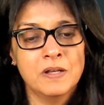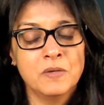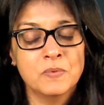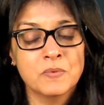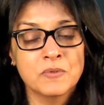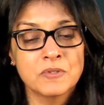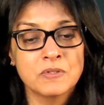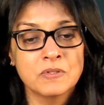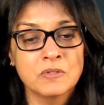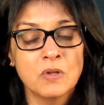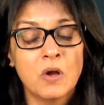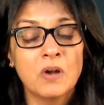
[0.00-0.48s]
it
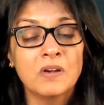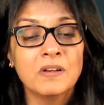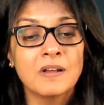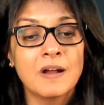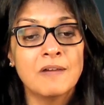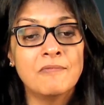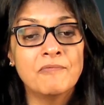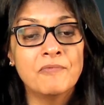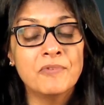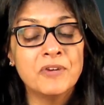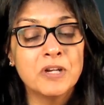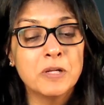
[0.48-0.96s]
was not
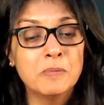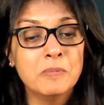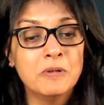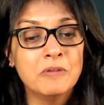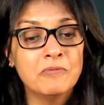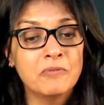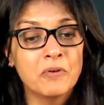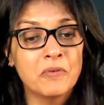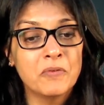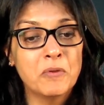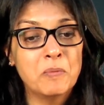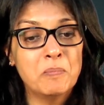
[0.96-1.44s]

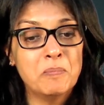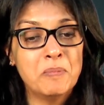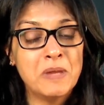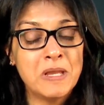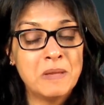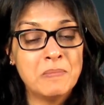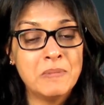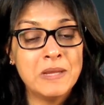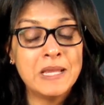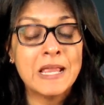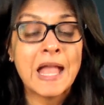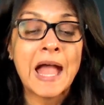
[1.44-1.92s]
comfortable for the
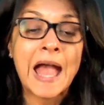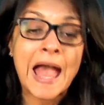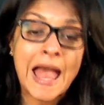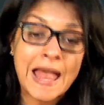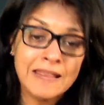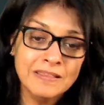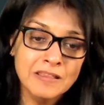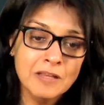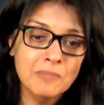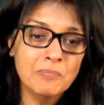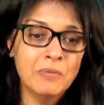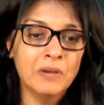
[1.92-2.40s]
baby
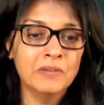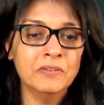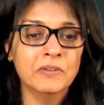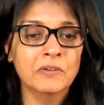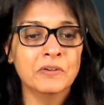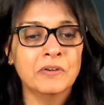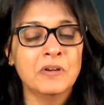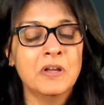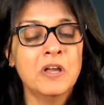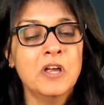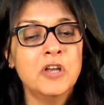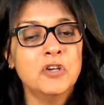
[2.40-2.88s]
and the
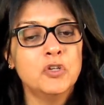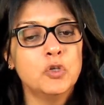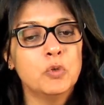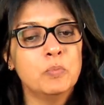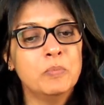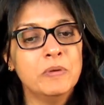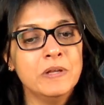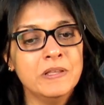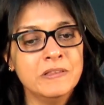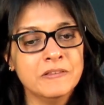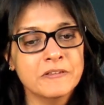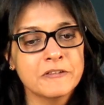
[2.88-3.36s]
mother to
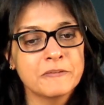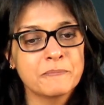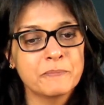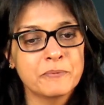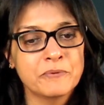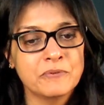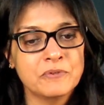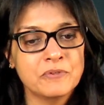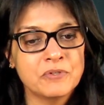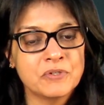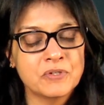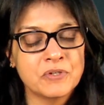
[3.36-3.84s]
be in this
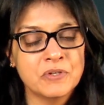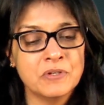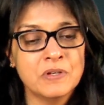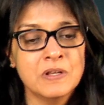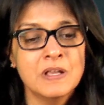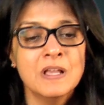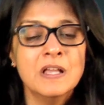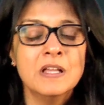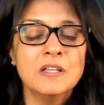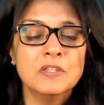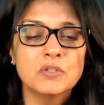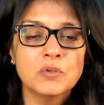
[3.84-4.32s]

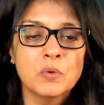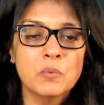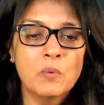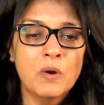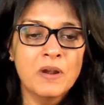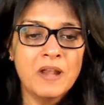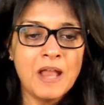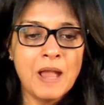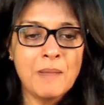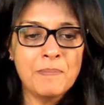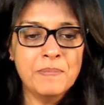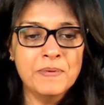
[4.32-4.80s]
position. So
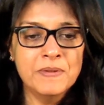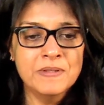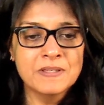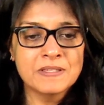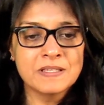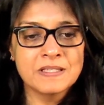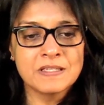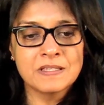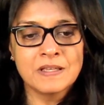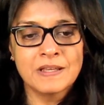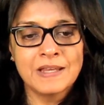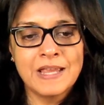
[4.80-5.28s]
what
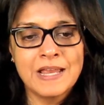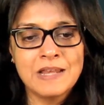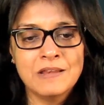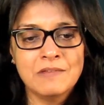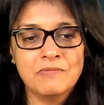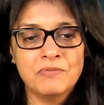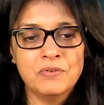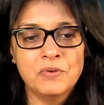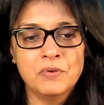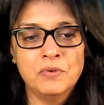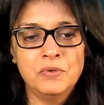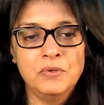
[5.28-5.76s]
happens is, again
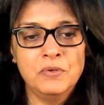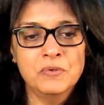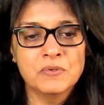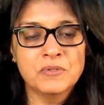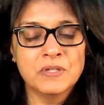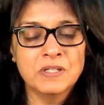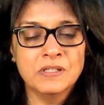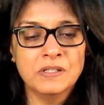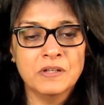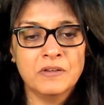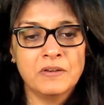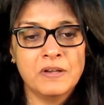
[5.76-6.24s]
if you are
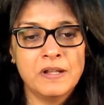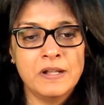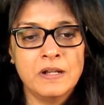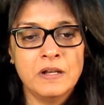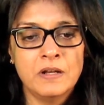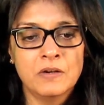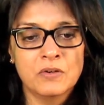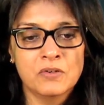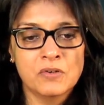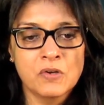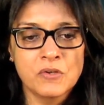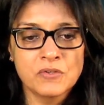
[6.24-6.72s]
using the
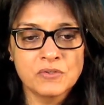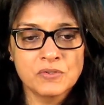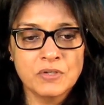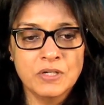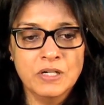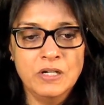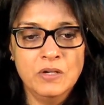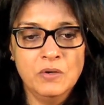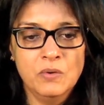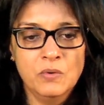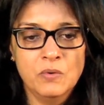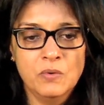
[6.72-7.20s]
cross
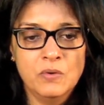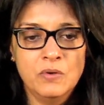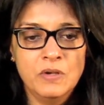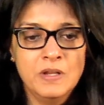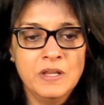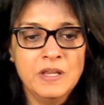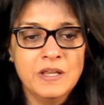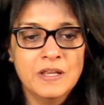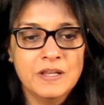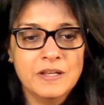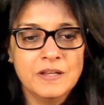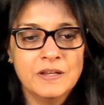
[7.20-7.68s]
cradle
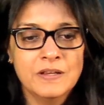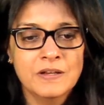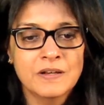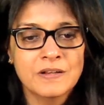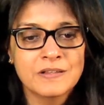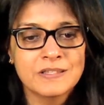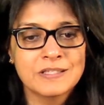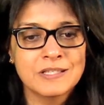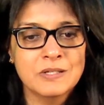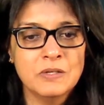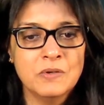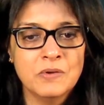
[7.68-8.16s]
hold,
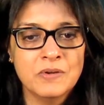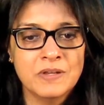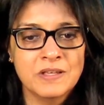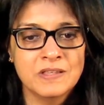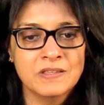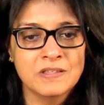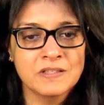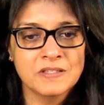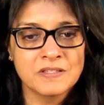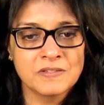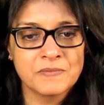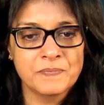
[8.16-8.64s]
here still look
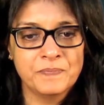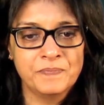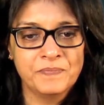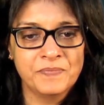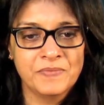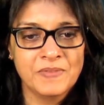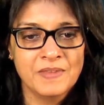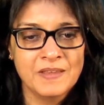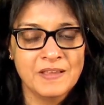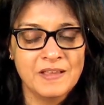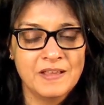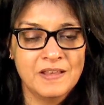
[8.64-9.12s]
at this.
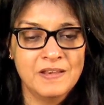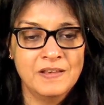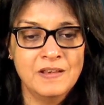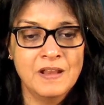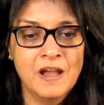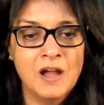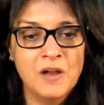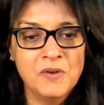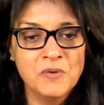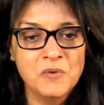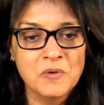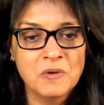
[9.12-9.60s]

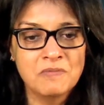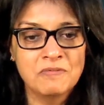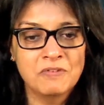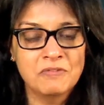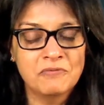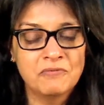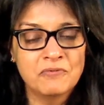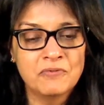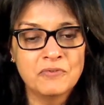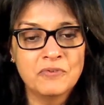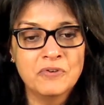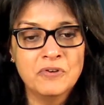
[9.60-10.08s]
Now you have
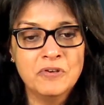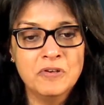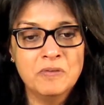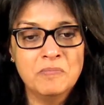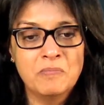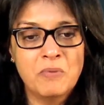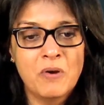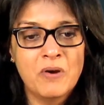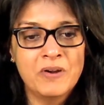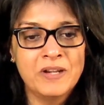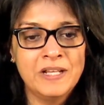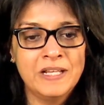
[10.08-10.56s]
a full
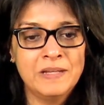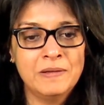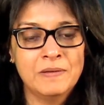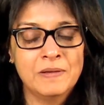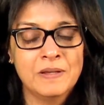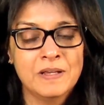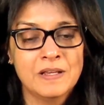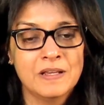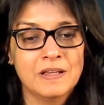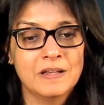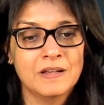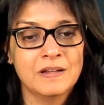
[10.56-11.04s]
body
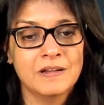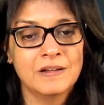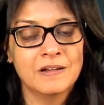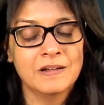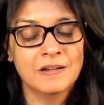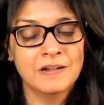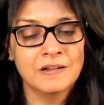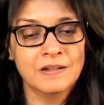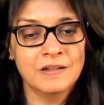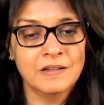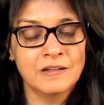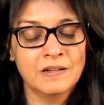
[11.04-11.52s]

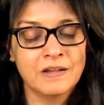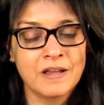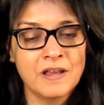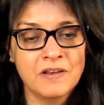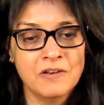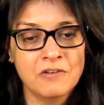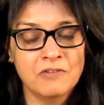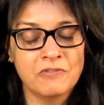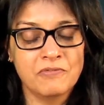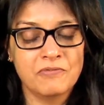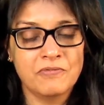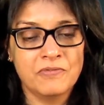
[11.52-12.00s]

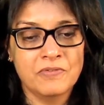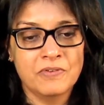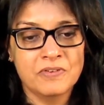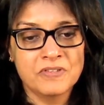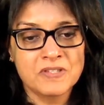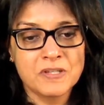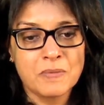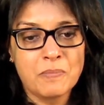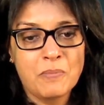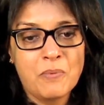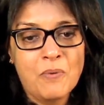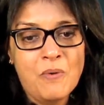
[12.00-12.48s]
kind of
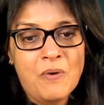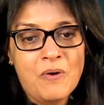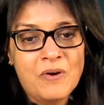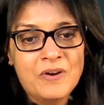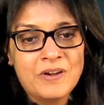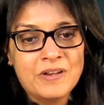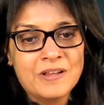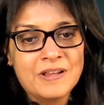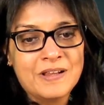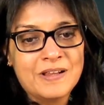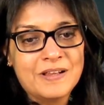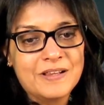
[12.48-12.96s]

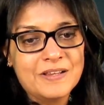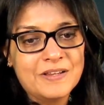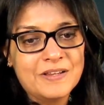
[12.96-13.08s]
support,